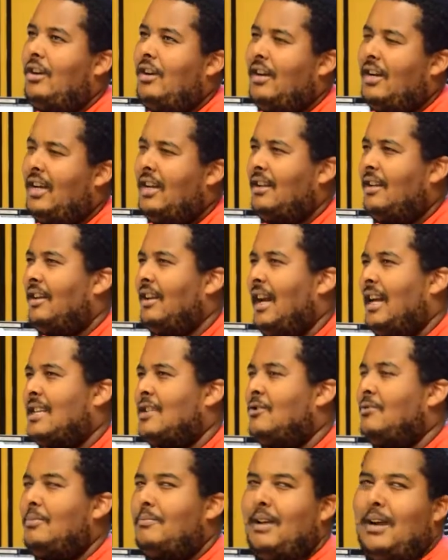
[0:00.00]
He looked like
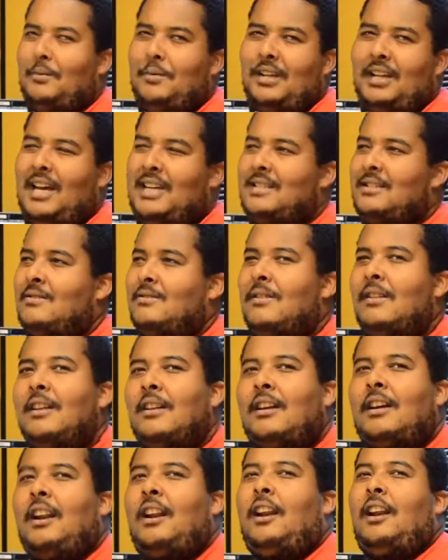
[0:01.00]
Superman with glasses on.
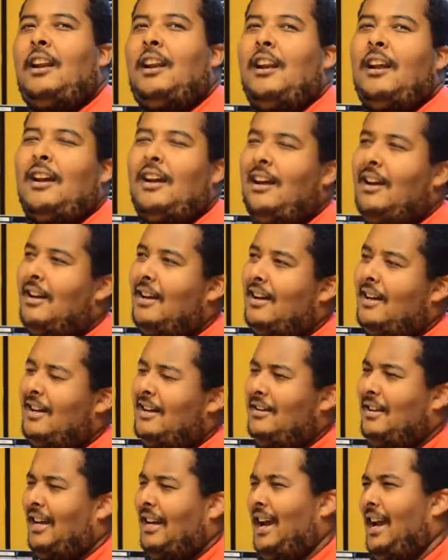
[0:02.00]

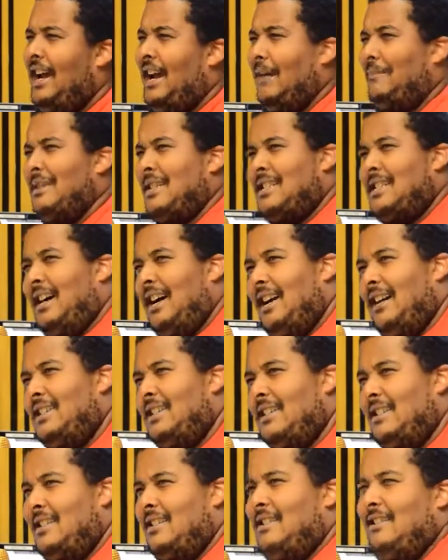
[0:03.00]
He's like, hey, I'm a
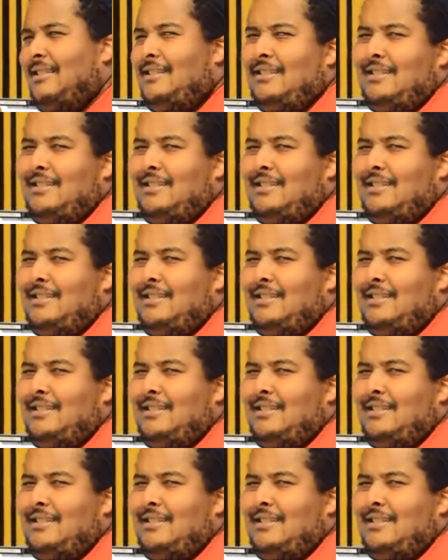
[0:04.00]
scientist.